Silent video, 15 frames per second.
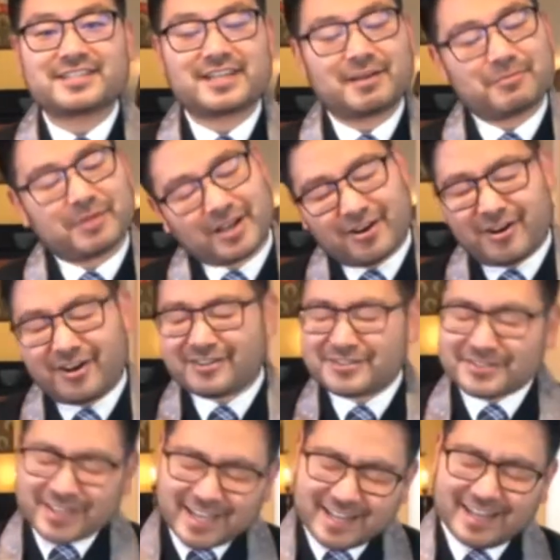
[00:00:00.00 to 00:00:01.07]
And I'm like, oh, I'll do
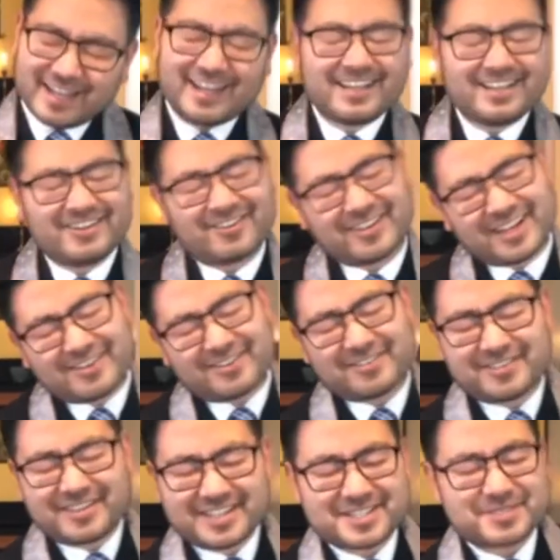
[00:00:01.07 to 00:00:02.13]
that, later
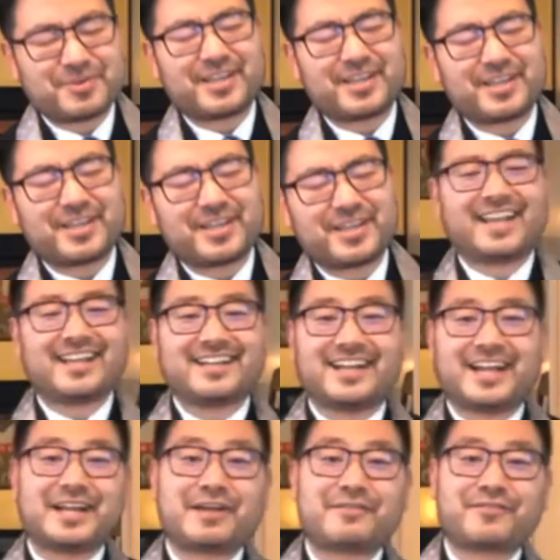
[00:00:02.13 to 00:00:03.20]
this weekend. And I
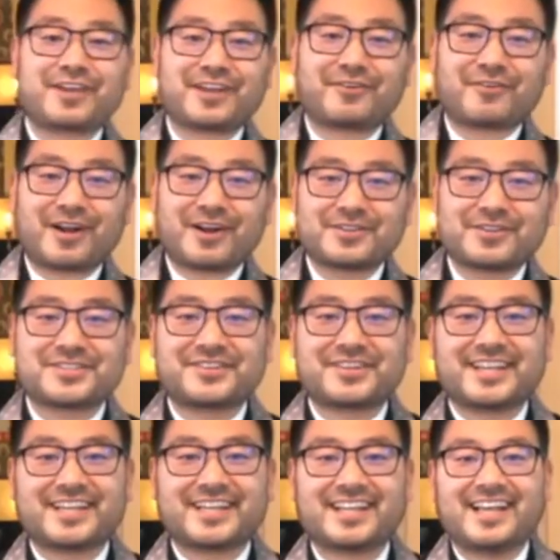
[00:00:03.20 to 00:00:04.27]
never get around to
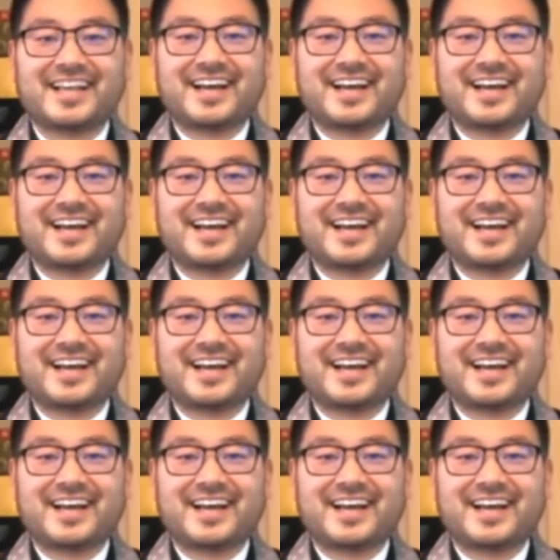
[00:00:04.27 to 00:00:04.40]
it.